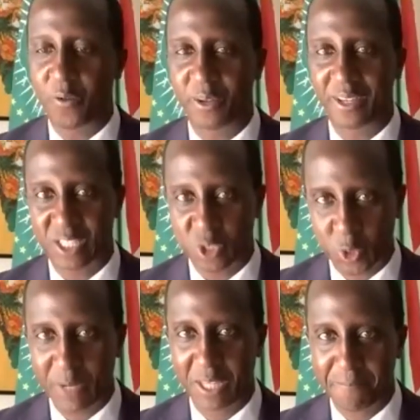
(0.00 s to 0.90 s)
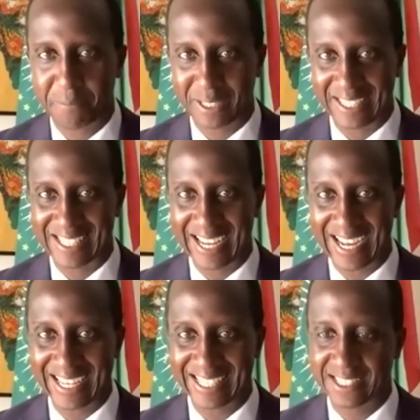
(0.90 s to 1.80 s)
We are
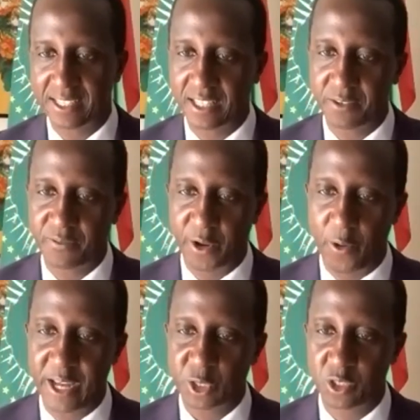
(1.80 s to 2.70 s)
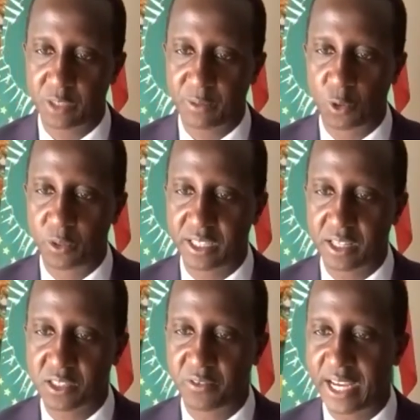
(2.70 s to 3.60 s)
extremely pleased as the
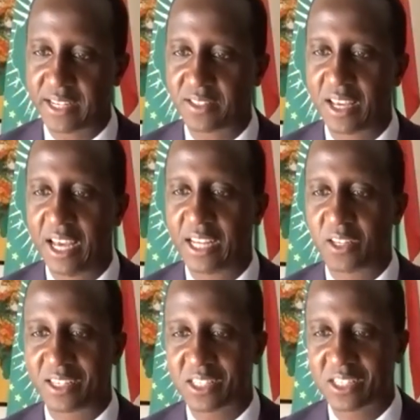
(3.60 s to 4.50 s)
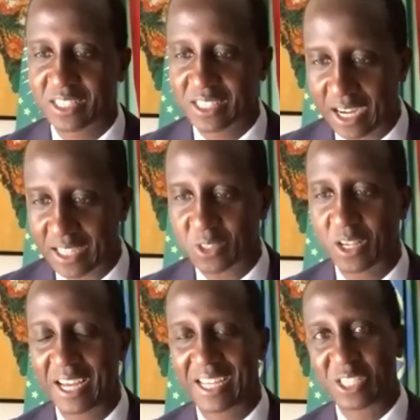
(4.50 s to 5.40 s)
Federation to be holding this event to
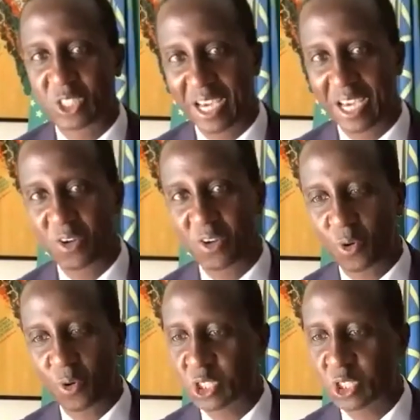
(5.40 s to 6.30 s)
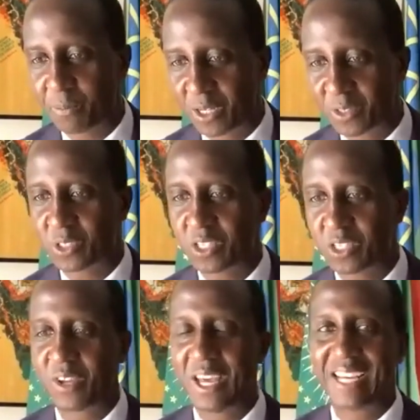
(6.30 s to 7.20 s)
discuss
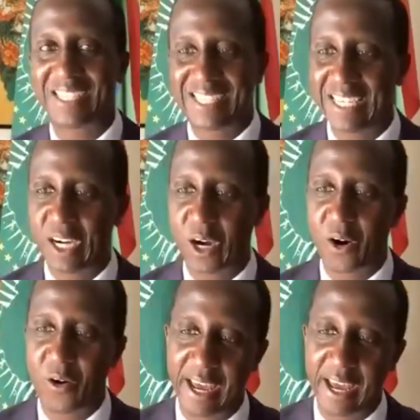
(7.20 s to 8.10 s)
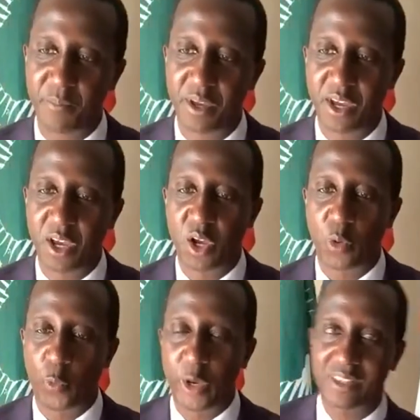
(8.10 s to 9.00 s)
gender-responsive
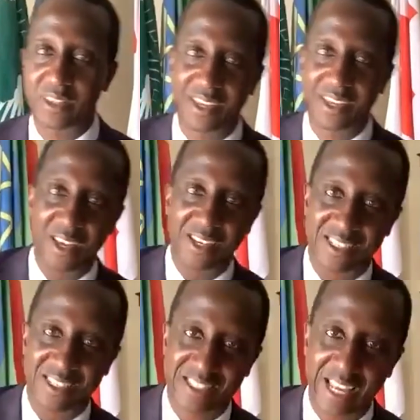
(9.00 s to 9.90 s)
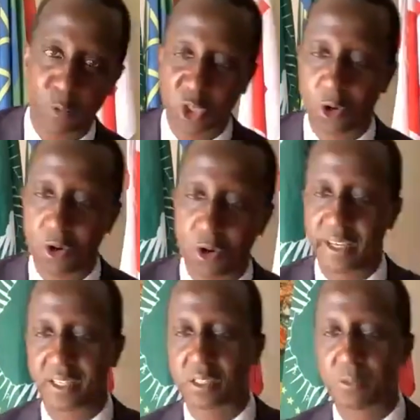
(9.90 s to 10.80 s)
DRM with
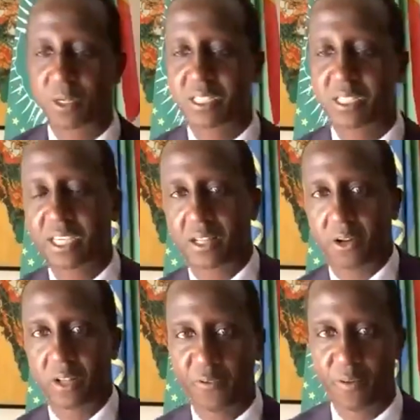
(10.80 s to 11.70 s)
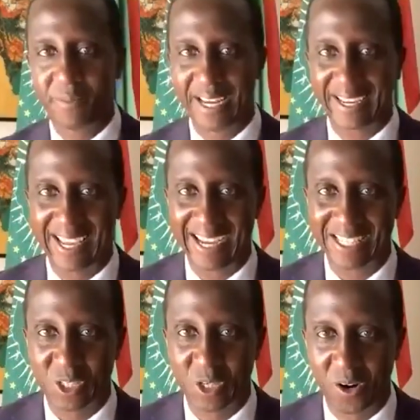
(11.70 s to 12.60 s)
distinguished colleagues, particularly from
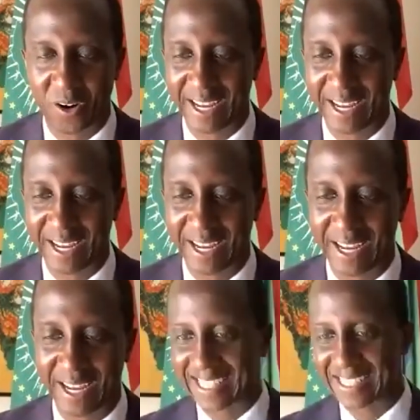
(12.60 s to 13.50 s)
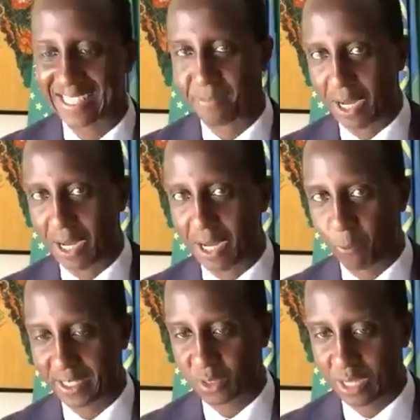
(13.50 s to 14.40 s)
Madagascar and
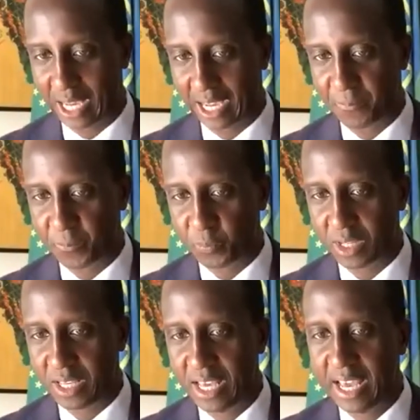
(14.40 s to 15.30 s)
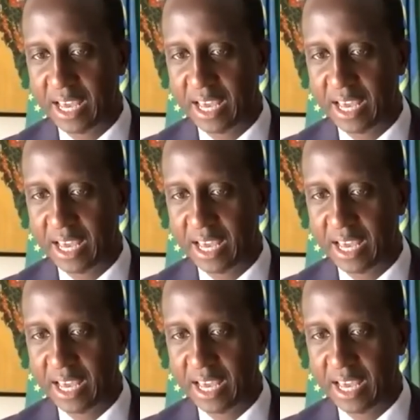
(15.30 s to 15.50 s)
Zimbabwe today.